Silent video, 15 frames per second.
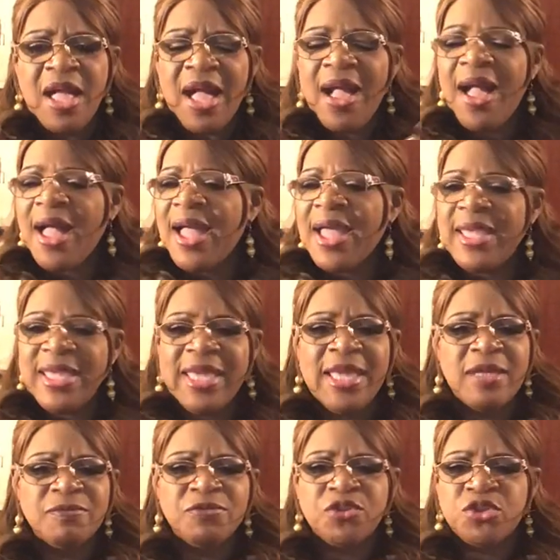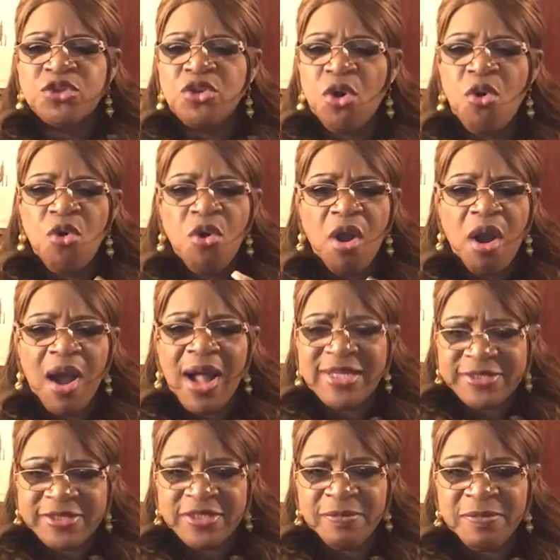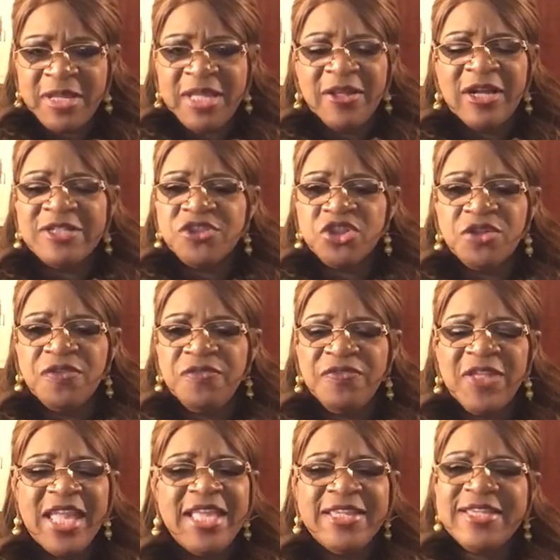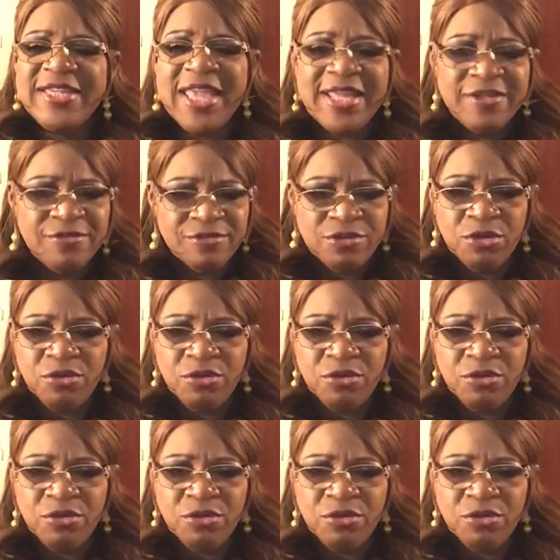I am so awesome until they can't do